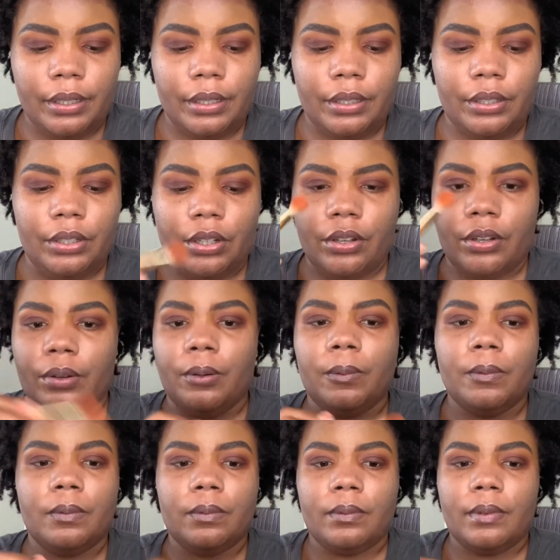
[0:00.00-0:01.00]
you know,
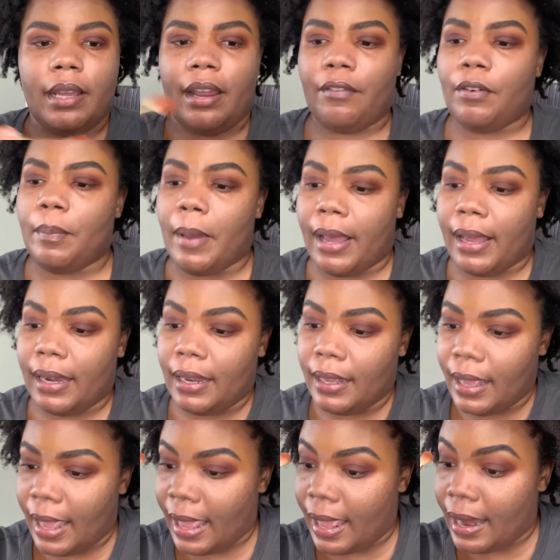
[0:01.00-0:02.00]
everybody.
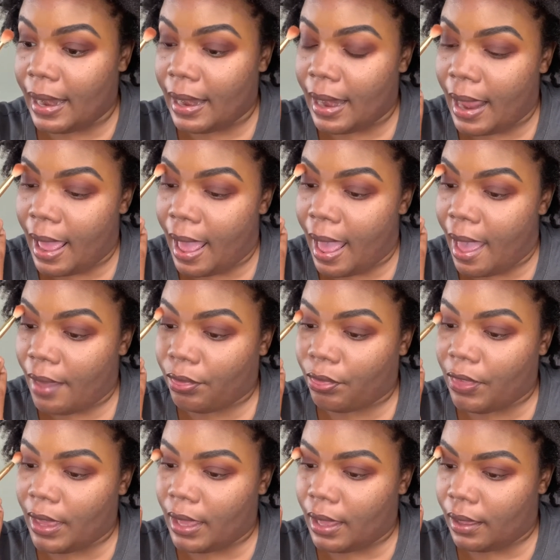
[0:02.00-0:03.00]
And I
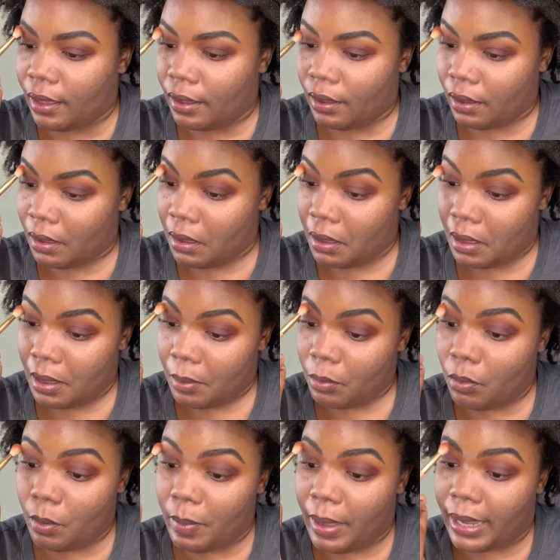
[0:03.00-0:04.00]
think,
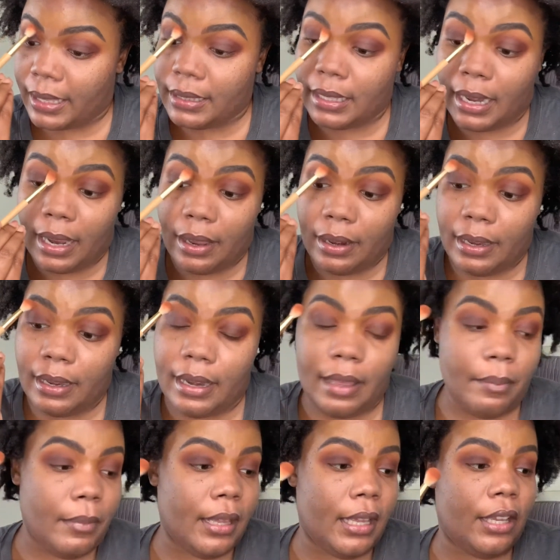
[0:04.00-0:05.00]
going back into that
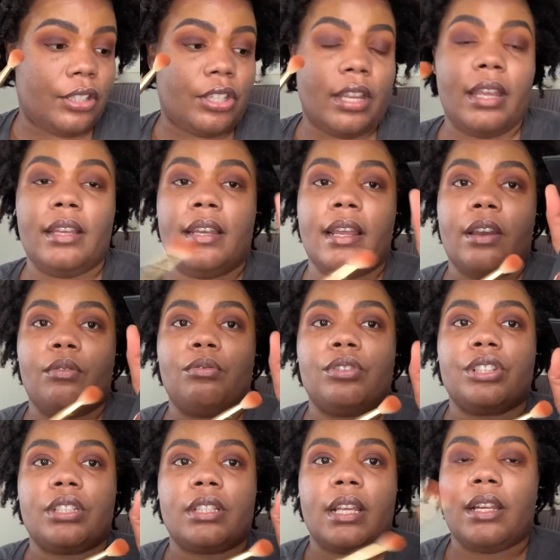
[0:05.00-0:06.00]
nutmeg shade, that
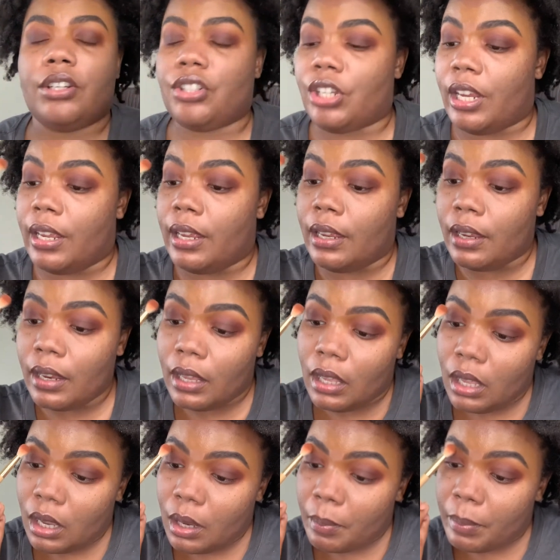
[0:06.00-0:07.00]
orange shade,
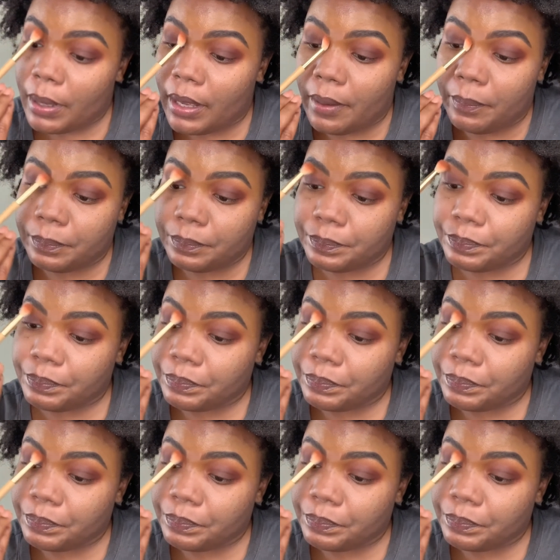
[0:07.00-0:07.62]
but